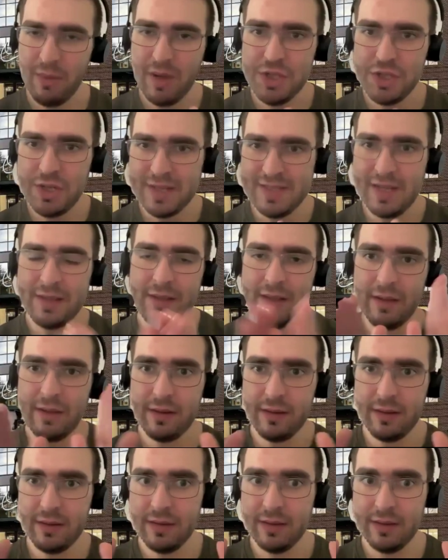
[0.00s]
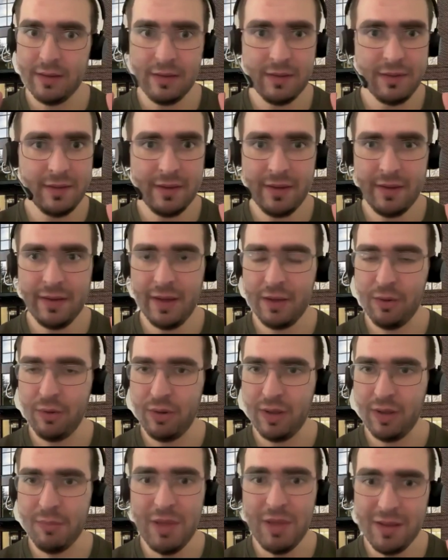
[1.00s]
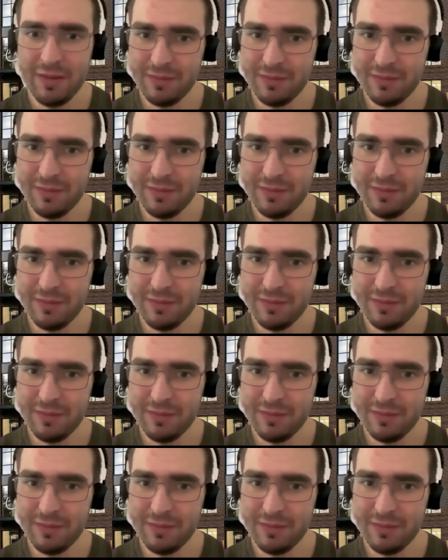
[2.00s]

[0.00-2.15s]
Hassan. Can you hear me?